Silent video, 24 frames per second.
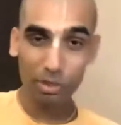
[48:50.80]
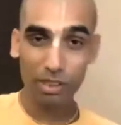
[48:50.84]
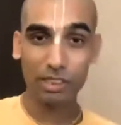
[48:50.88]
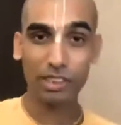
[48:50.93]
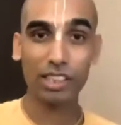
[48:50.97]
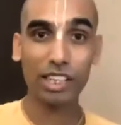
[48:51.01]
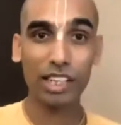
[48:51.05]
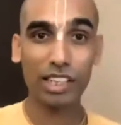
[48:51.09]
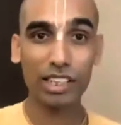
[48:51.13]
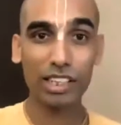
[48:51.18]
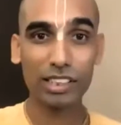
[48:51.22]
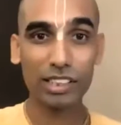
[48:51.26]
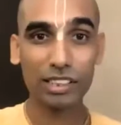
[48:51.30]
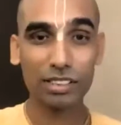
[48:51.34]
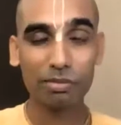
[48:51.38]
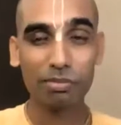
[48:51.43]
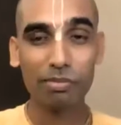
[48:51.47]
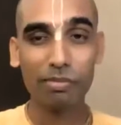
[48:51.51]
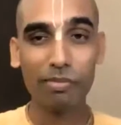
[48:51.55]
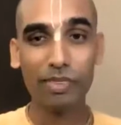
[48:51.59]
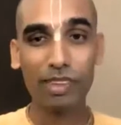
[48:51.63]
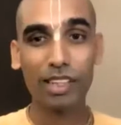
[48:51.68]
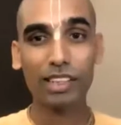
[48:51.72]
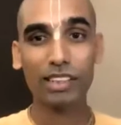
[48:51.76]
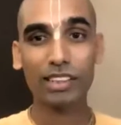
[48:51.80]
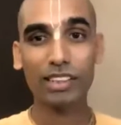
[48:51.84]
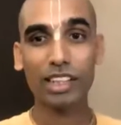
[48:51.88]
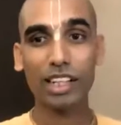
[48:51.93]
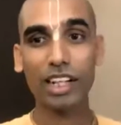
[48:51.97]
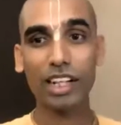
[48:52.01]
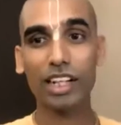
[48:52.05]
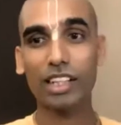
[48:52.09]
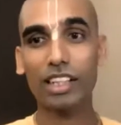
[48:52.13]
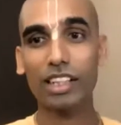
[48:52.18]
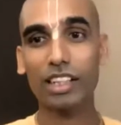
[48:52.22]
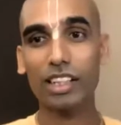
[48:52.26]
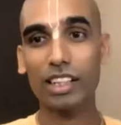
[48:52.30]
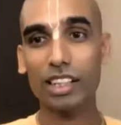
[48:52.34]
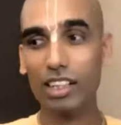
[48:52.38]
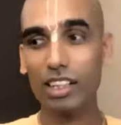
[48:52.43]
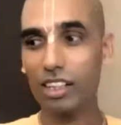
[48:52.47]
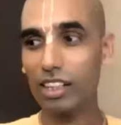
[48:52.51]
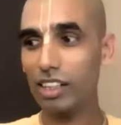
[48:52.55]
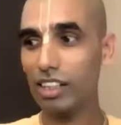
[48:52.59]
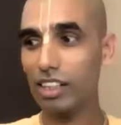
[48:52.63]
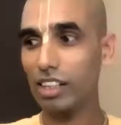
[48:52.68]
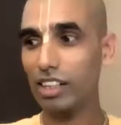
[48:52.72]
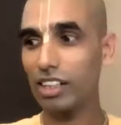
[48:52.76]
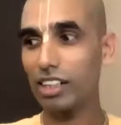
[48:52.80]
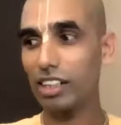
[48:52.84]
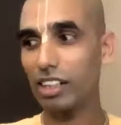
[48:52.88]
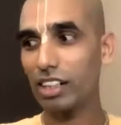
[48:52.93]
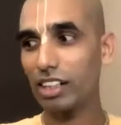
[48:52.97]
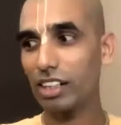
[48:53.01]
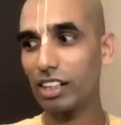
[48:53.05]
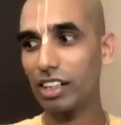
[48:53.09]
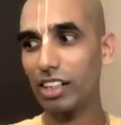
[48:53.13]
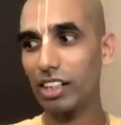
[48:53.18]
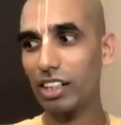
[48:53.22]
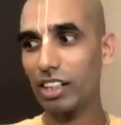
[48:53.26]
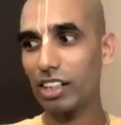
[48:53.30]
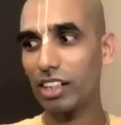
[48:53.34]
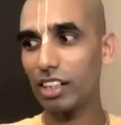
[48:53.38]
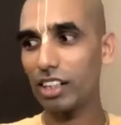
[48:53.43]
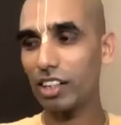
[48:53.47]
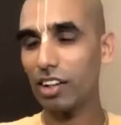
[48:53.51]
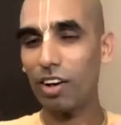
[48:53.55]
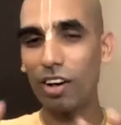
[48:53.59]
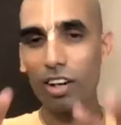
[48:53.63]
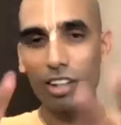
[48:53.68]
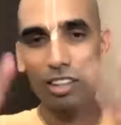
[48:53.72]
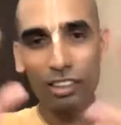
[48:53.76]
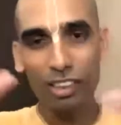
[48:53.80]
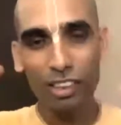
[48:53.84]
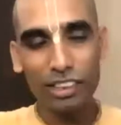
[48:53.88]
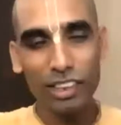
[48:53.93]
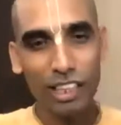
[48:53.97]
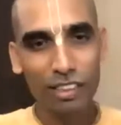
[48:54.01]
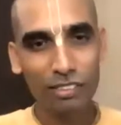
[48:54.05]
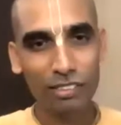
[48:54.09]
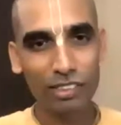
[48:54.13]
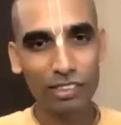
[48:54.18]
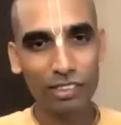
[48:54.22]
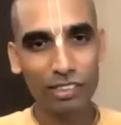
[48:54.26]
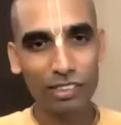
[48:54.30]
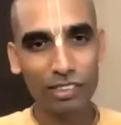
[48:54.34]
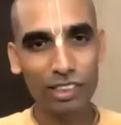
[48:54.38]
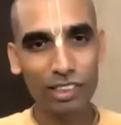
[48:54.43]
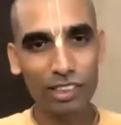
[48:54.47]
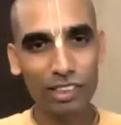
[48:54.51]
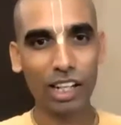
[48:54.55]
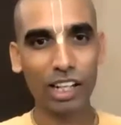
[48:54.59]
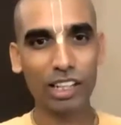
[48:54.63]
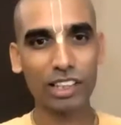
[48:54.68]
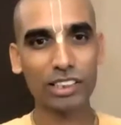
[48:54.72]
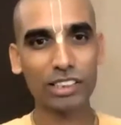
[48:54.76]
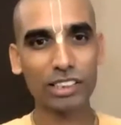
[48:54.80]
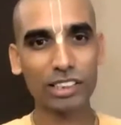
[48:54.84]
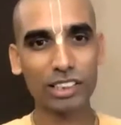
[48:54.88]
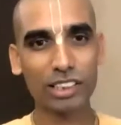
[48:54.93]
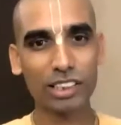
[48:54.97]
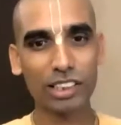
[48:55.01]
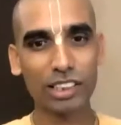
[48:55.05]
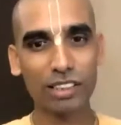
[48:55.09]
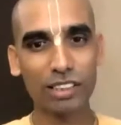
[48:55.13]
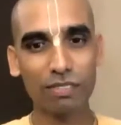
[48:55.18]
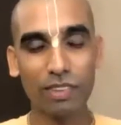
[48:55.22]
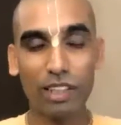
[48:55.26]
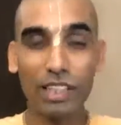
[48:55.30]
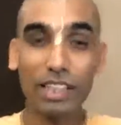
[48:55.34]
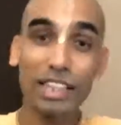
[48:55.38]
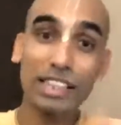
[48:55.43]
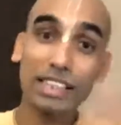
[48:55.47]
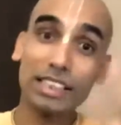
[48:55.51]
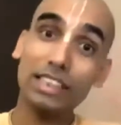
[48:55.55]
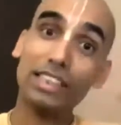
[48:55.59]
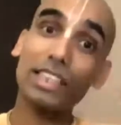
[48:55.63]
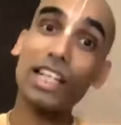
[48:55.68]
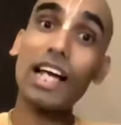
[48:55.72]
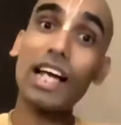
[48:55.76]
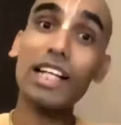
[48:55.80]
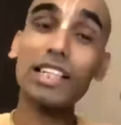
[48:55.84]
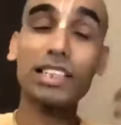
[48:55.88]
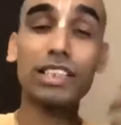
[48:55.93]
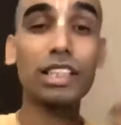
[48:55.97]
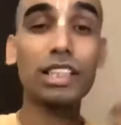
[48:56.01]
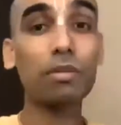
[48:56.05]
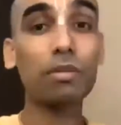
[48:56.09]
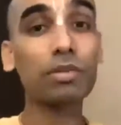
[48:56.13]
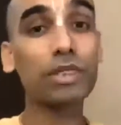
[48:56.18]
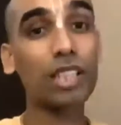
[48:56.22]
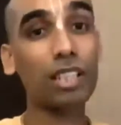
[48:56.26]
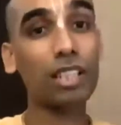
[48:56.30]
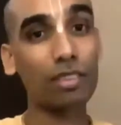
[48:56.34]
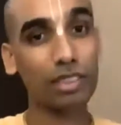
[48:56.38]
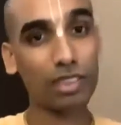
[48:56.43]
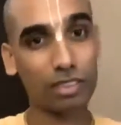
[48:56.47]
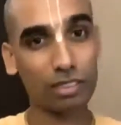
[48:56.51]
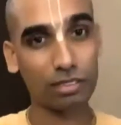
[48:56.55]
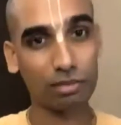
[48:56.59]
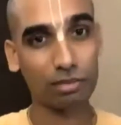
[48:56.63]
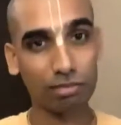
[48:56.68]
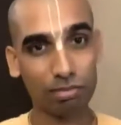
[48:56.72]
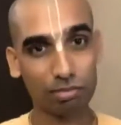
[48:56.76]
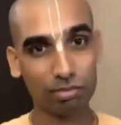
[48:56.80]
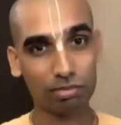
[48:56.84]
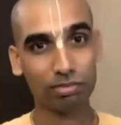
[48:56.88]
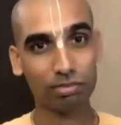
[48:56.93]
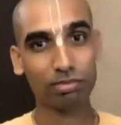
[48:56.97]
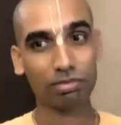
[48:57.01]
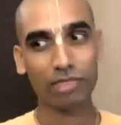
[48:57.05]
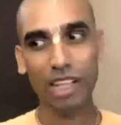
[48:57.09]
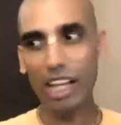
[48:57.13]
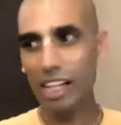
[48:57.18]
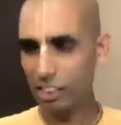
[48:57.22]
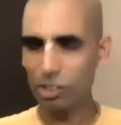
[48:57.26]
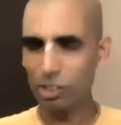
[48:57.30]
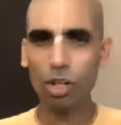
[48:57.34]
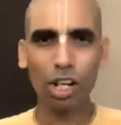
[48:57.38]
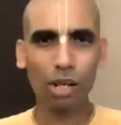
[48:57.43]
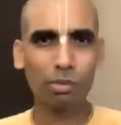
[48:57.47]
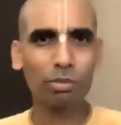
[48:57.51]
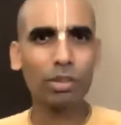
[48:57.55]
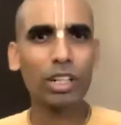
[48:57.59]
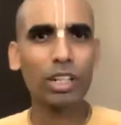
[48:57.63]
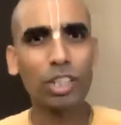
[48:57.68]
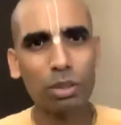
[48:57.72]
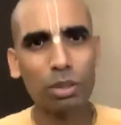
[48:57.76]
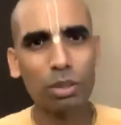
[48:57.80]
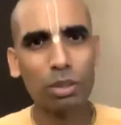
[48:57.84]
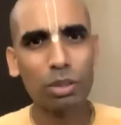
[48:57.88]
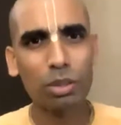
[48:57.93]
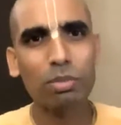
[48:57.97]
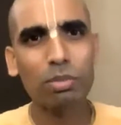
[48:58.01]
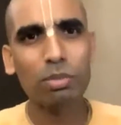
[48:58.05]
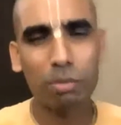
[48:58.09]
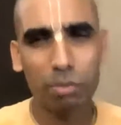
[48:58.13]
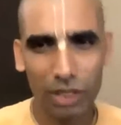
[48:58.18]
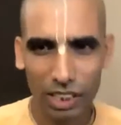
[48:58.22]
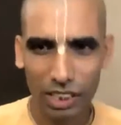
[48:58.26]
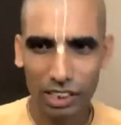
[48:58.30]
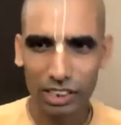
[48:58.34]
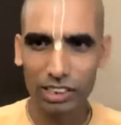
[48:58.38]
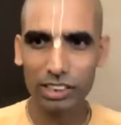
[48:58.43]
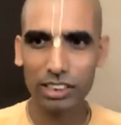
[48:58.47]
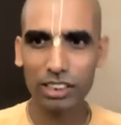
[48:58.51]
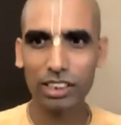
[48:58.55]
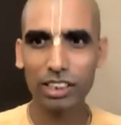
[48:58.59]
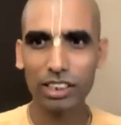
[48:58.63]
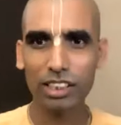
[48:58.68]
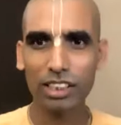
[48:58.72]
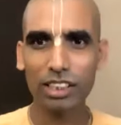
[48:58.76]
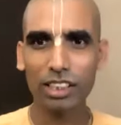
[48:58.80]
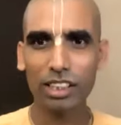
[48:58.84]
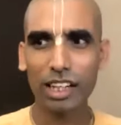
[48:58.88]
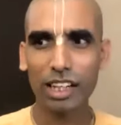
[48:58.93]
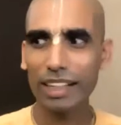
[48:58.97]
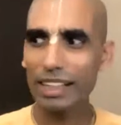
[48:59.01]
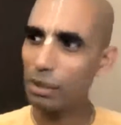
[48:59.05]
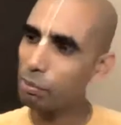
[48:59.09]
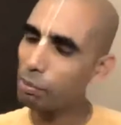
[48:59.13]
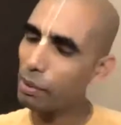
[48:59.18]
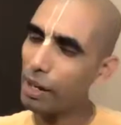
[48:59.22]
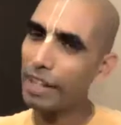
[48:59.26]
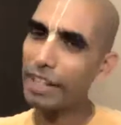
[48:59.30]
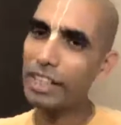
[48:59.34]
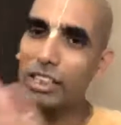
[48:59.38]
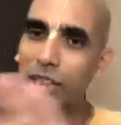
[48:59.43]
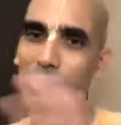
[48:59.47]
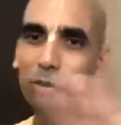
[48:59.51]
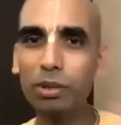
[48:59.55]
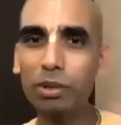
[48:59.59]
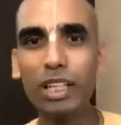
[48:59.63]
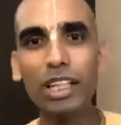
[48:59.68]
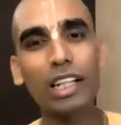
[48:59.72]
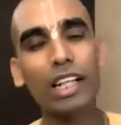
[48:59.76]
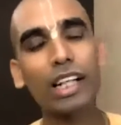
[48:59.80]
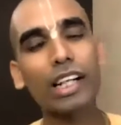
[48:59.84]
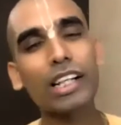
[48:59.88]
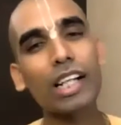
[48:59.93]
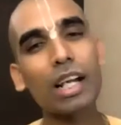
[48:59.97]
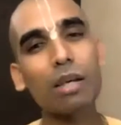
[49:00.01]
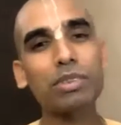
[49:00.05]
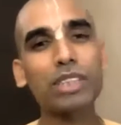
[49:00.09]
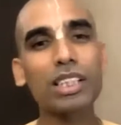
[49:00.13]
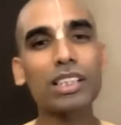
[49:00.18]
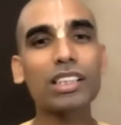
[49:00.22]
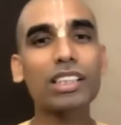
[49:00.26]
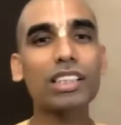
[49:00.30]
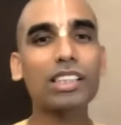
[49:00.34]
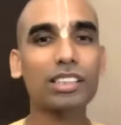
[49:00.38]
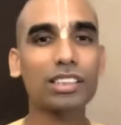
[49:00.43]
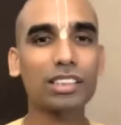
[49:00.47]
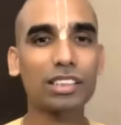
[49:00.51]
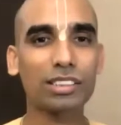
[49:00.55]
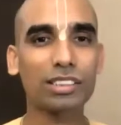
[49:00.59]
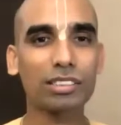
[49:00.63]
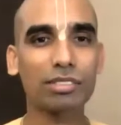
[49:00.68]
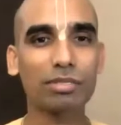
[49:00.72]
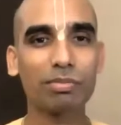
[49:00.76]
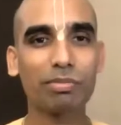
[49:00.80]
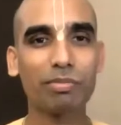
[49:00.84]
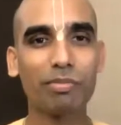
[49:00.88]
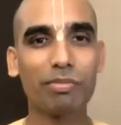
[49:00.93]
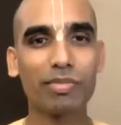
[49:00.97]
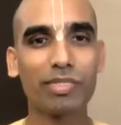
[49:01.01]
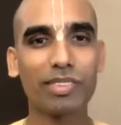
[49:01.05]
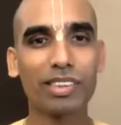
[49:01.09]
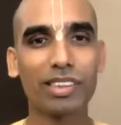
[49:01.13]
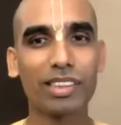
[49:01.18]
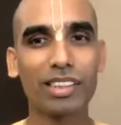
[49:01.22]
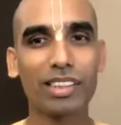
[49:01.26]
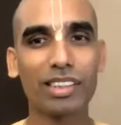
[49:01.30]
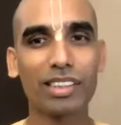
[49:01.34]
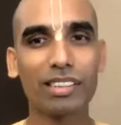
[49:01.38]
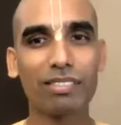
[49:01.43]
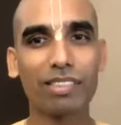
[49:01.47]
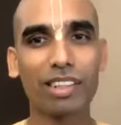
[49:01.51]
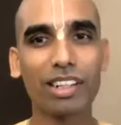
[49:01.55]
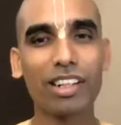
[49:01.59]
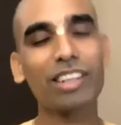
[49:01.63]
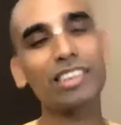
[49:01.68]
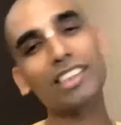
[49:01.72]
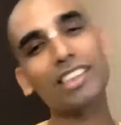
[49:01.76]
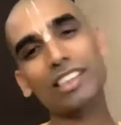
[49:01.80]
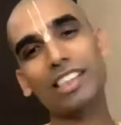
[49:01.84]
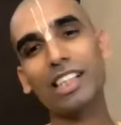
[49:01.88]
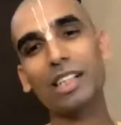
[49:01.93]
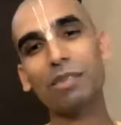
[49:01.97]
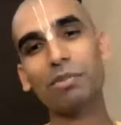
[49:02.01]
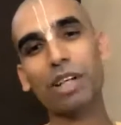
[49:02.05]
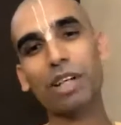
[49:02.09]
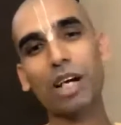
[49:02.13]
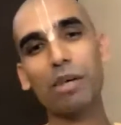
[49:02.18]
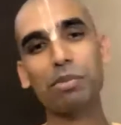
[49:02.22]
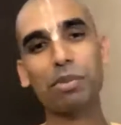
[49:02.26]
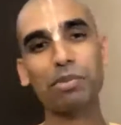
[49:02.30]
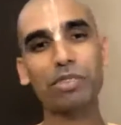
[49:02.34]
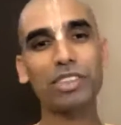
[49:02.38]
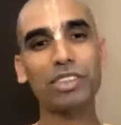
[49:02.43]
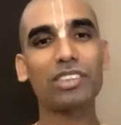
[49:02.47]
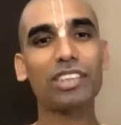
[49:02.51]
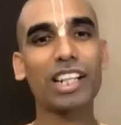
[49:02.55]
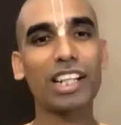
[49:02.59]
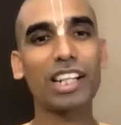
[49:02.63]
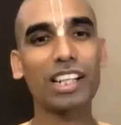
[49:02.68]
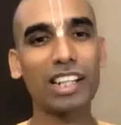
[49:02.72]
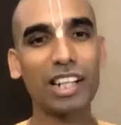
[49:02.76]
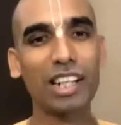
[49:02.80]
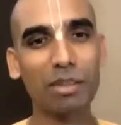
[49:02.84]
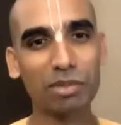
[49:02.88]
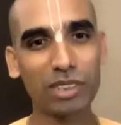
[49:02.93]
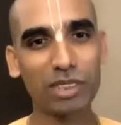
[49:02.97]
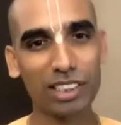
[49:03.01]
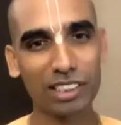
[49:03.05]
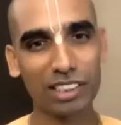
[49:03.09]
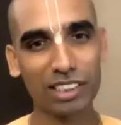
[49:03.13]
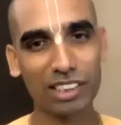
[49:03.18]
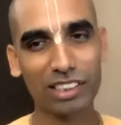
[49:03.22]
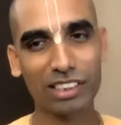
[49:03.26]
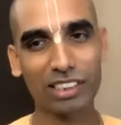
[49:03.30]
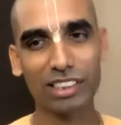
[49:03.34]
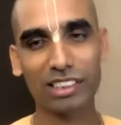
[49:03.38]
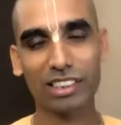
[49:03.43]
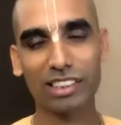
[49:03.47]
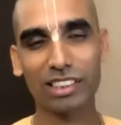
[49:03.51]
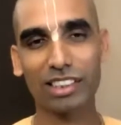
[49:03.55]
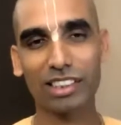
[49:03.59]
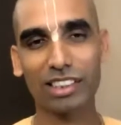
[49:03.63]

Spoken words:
says that all the devatas will disguise themselves as normal human beings and they participate in Harinam Sankirtan. When Lord Chaitanya Mahaprabhu is doing Harinam Sankirtan,